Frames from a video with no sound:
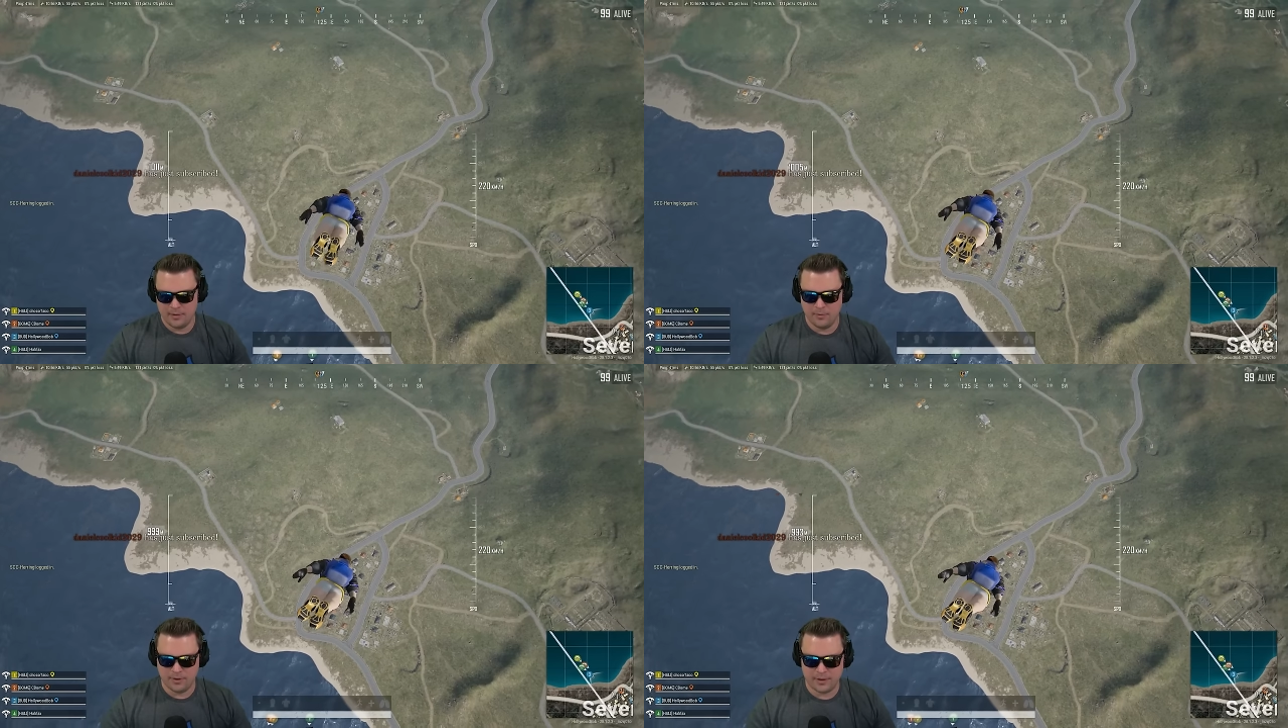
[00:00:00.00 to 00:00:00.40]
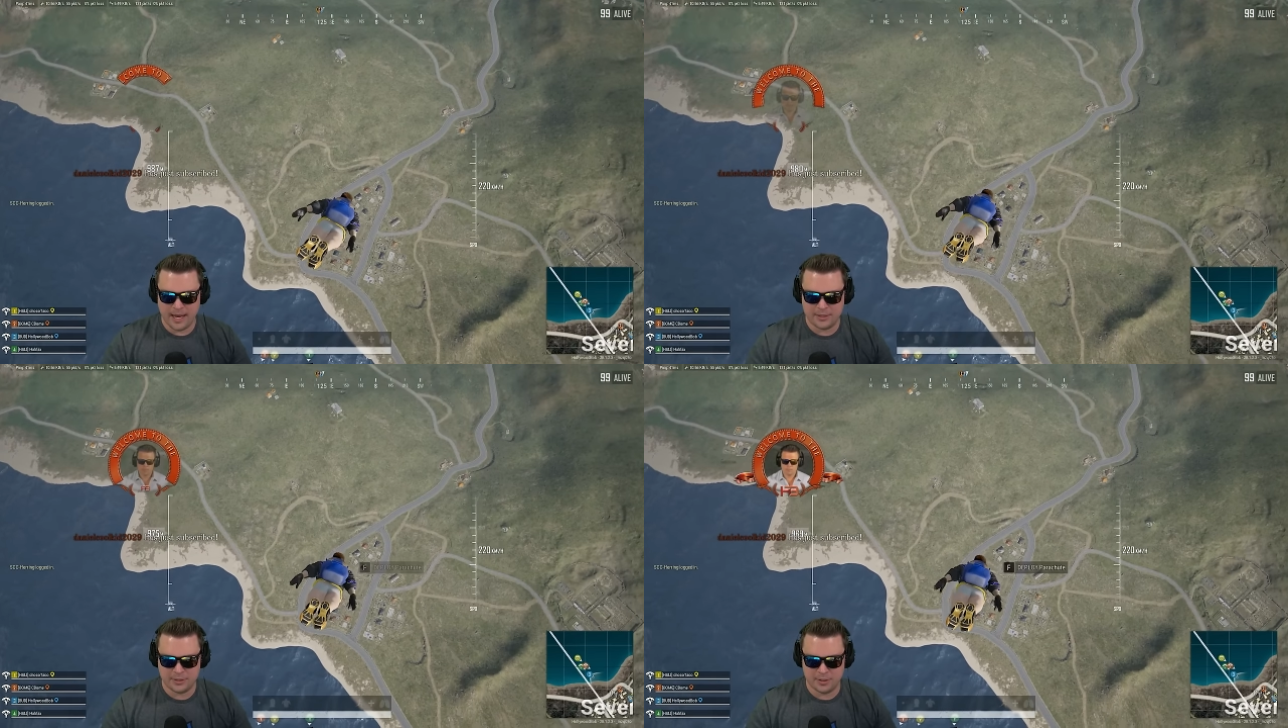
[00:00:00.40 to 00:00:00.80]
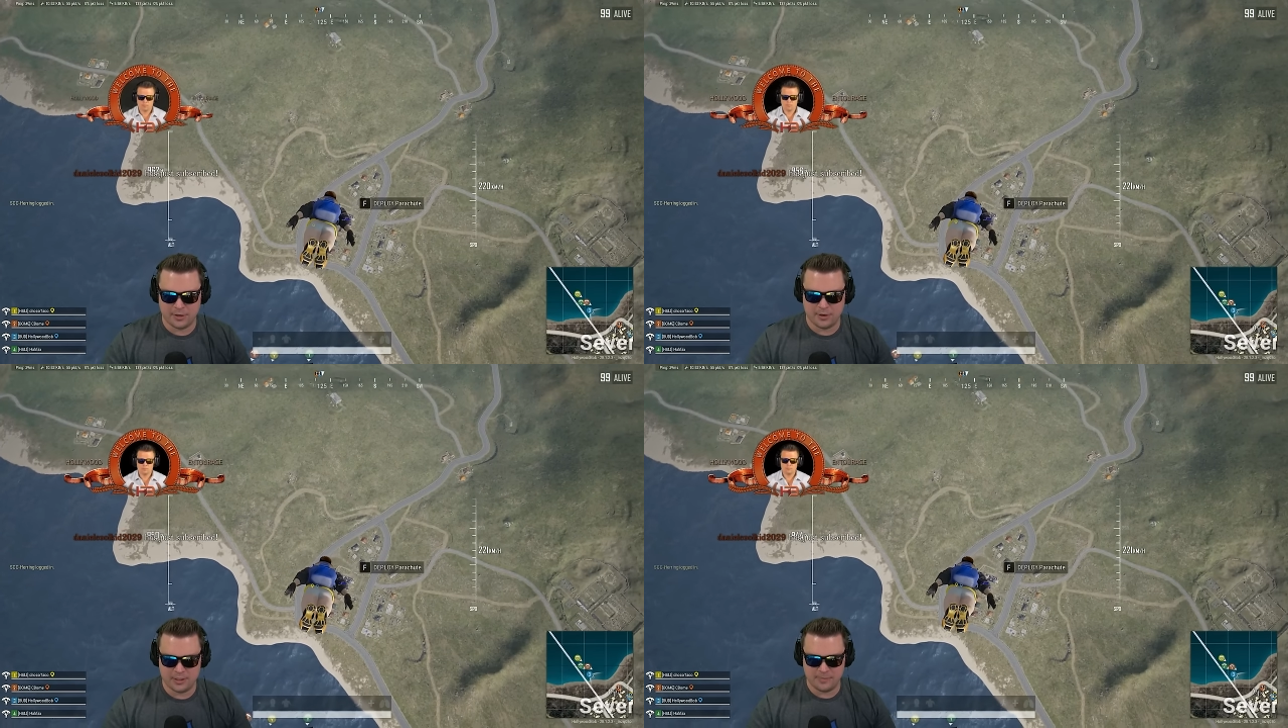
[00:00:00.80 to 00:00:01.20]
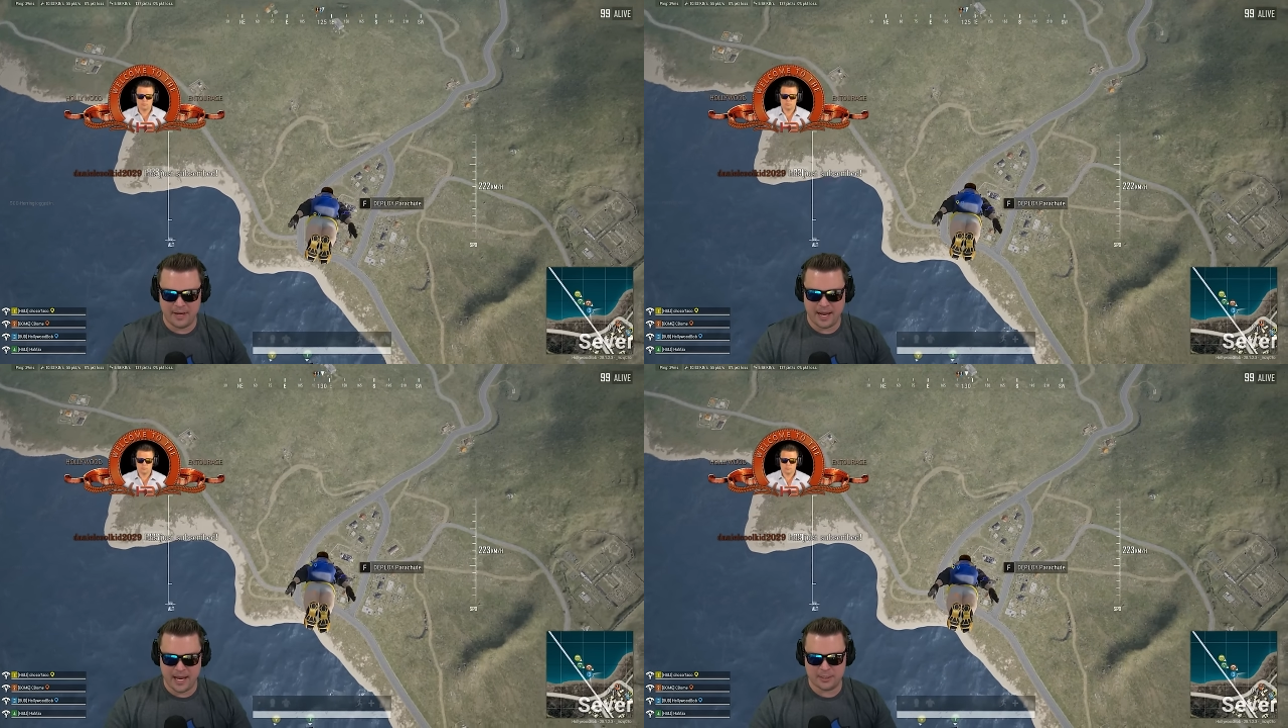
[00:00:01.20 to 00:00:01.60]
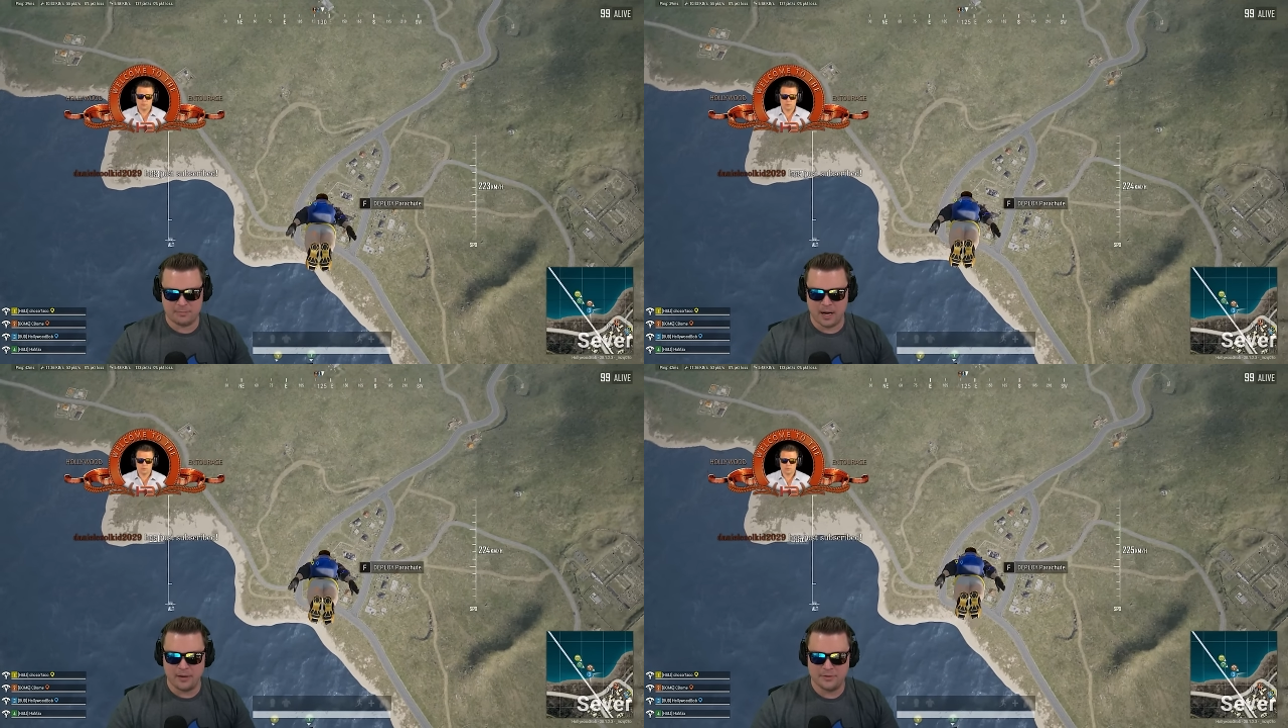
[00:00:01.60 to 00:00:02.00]
with extra crispy hash
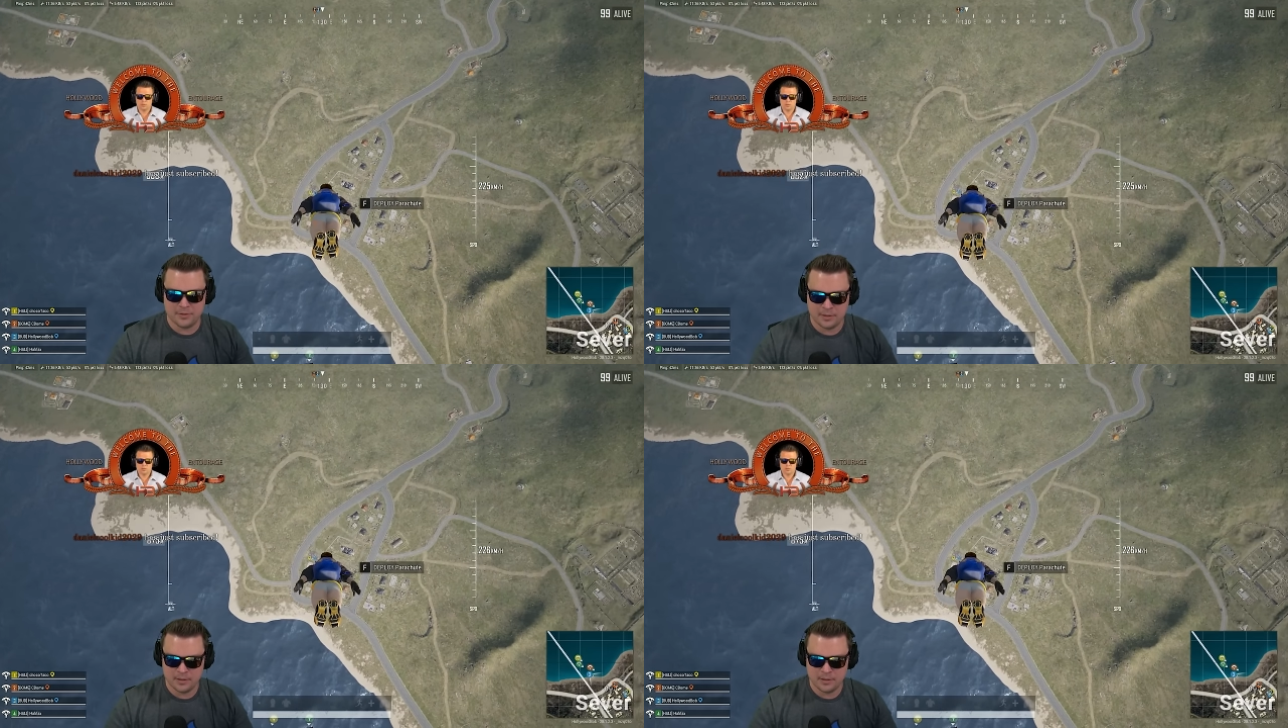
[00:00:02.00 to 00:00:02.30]
browns.